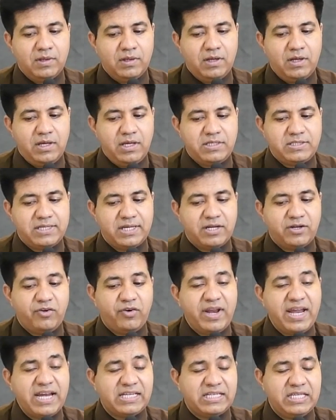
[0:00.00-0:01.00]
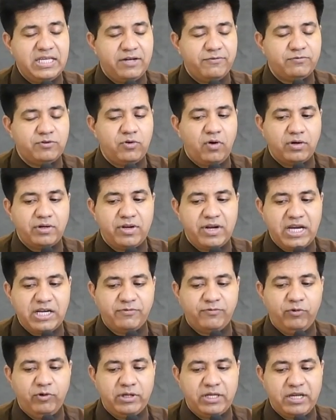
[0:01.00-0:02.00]
It's a great gift, not
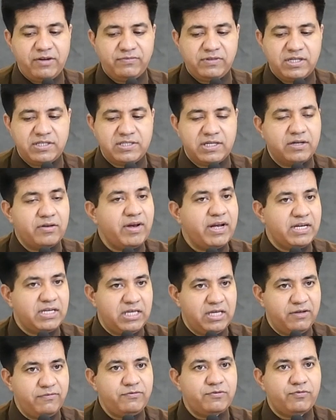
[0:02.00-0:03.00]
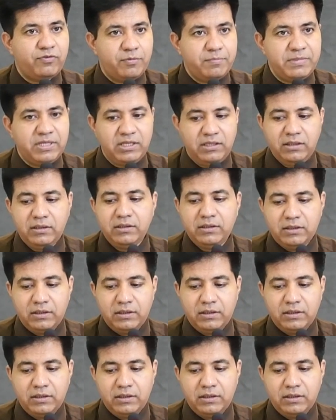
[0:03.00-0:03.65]
grateful gift. It's a great gift for me.